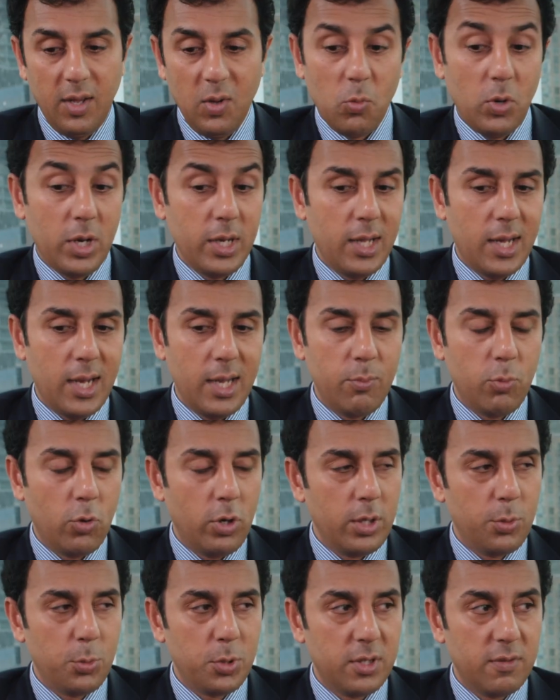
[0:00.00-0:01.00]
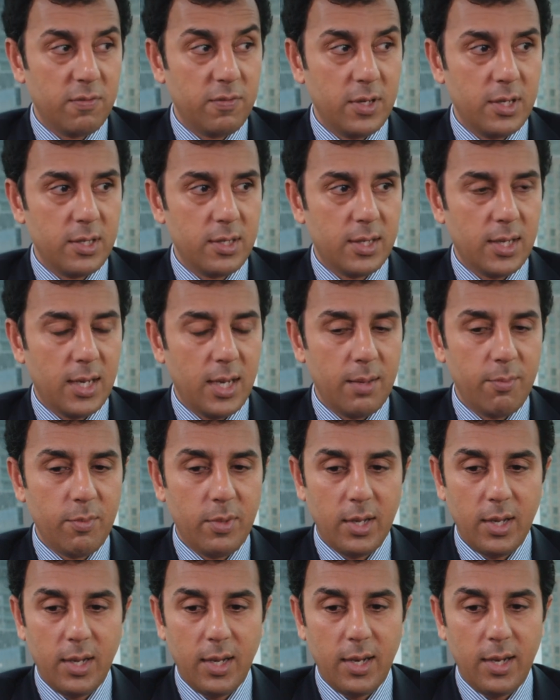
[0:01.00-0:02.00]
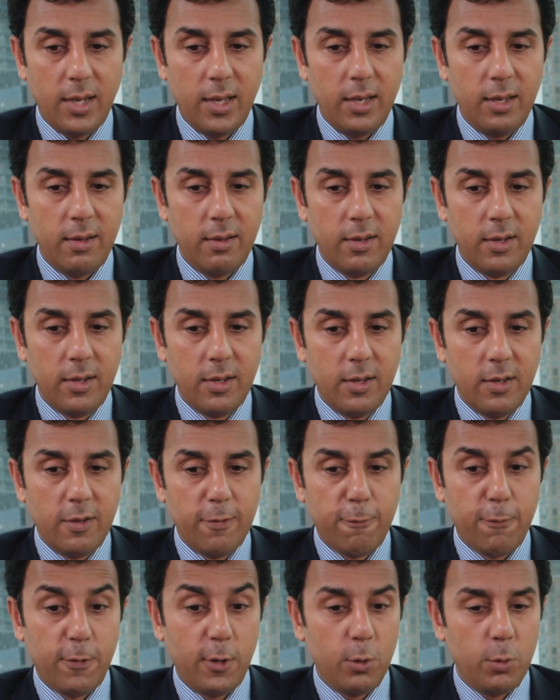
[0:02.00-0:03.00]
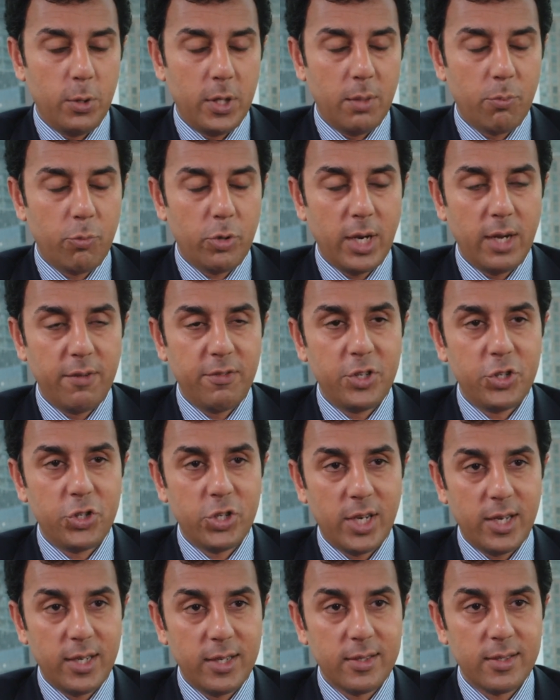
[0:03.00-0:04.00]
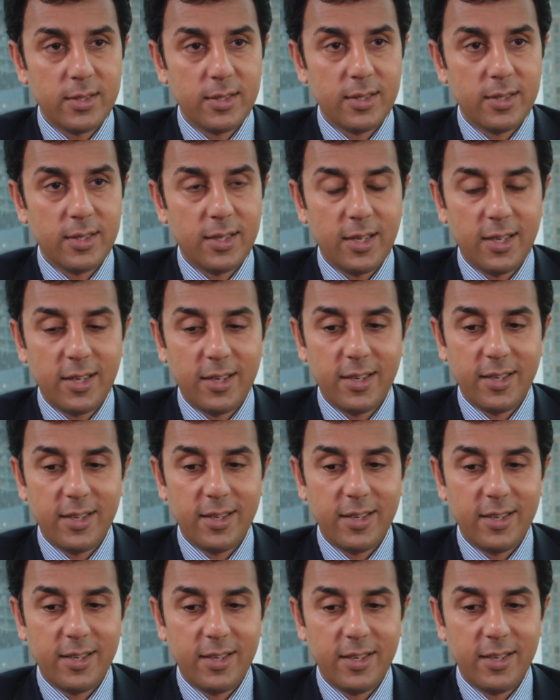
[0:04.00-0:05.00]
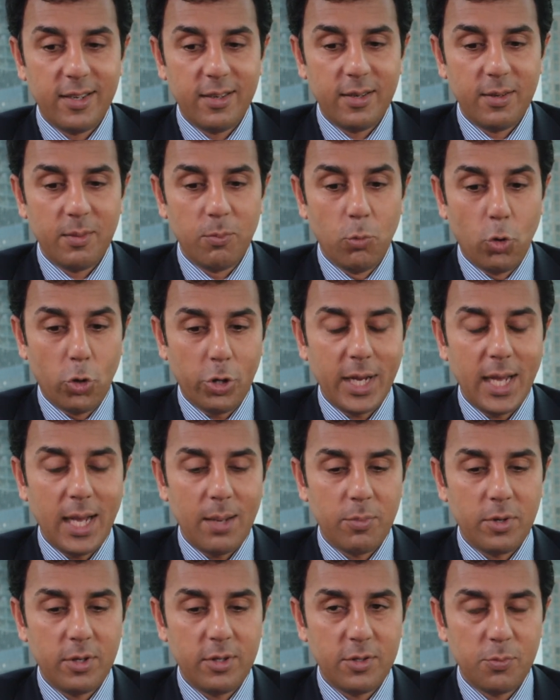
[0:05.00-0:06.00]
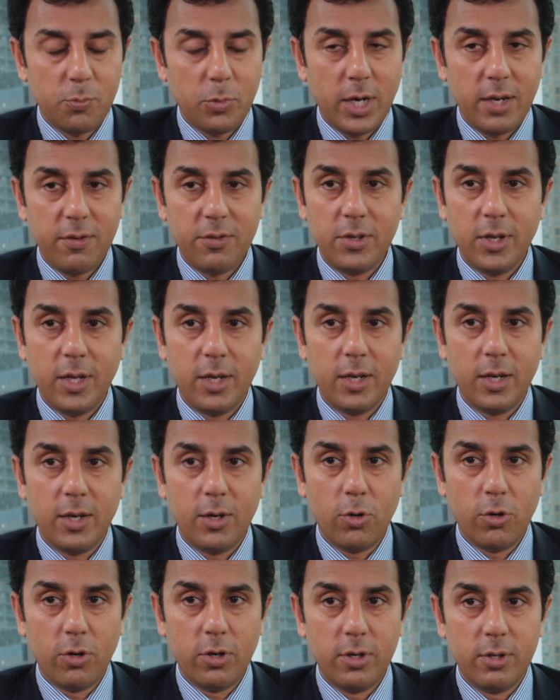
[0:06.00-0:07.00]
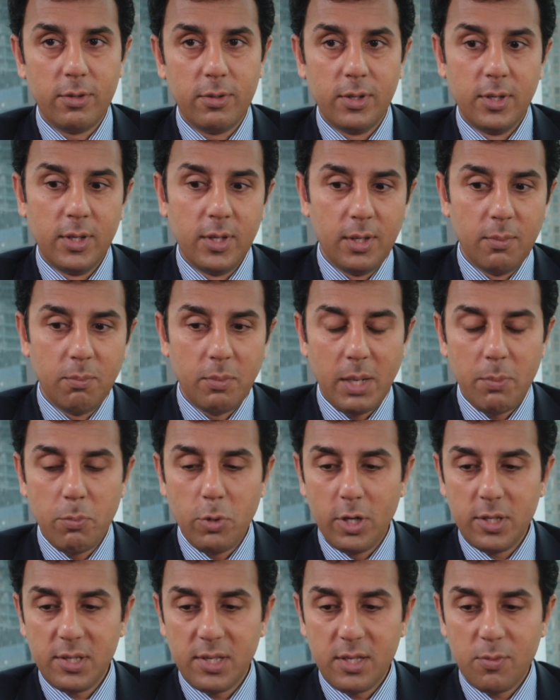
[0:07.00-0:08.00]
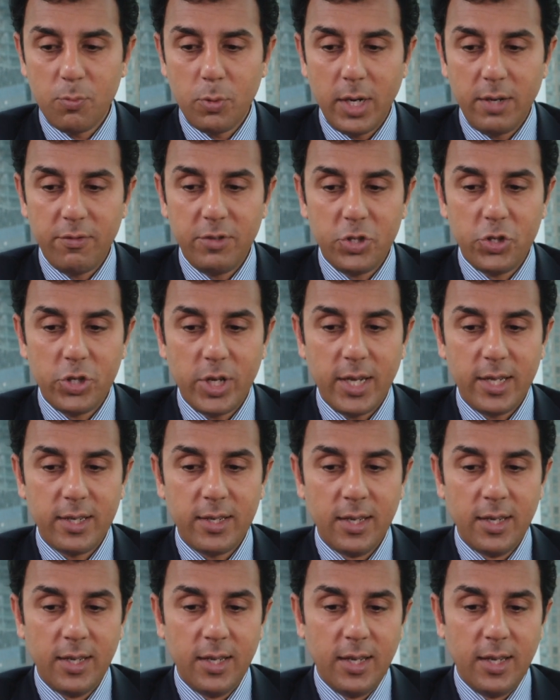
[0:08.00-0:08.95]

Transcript: One high point was the first time I flew in a private jet, More Capital's private, or my boss's private jet.